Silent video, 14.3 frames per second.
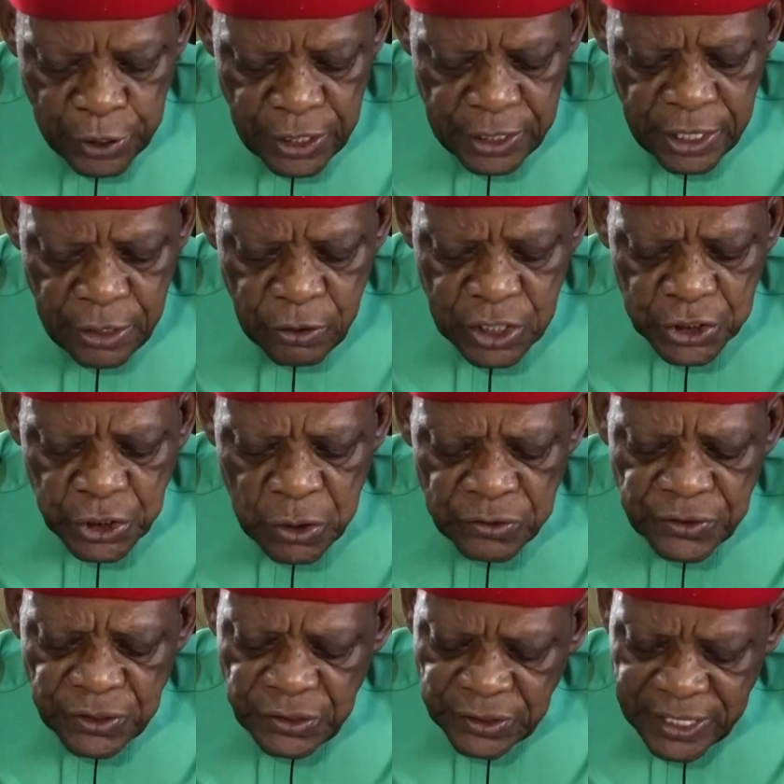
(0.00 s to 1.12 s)
the education
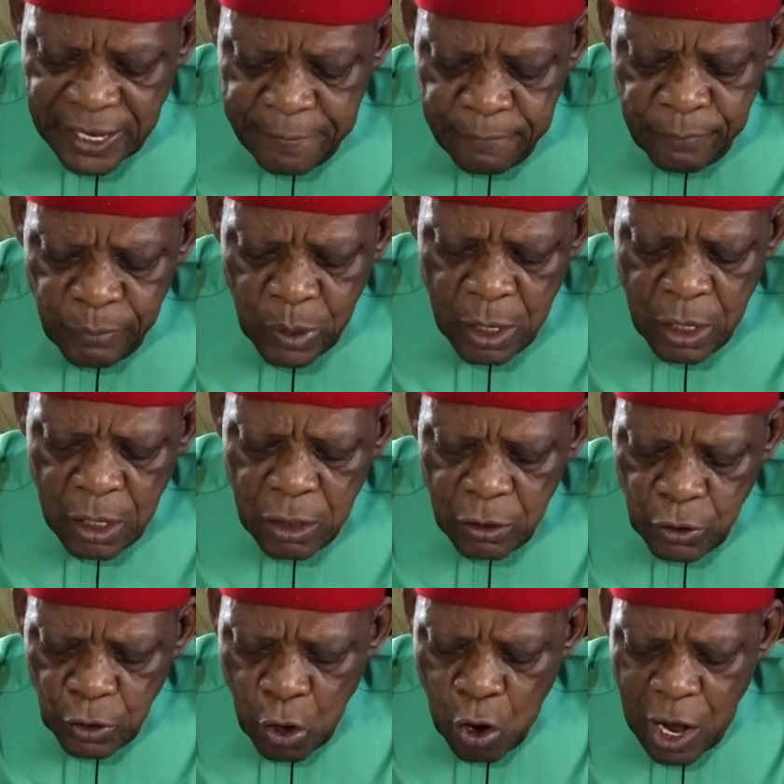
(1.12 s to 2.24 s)
system
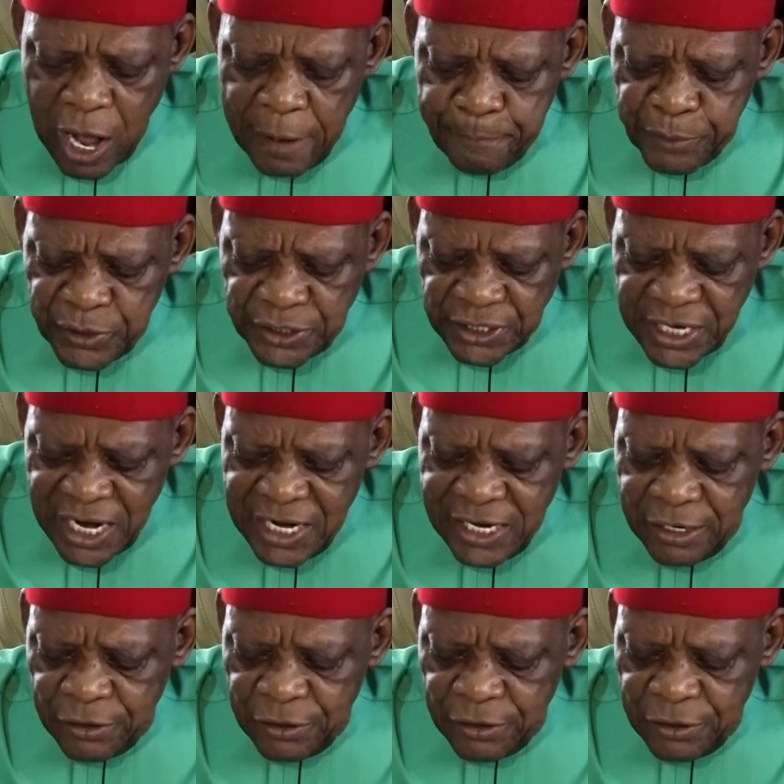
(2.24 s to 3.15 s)
nor appreciate the